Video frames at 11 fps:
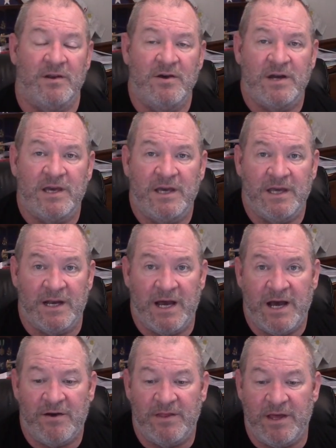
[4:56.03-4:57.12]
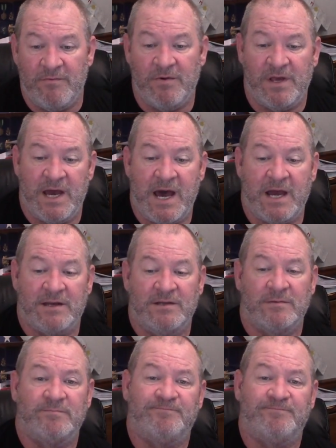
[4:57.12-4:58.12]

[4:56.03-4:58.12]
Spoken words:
look and how they react.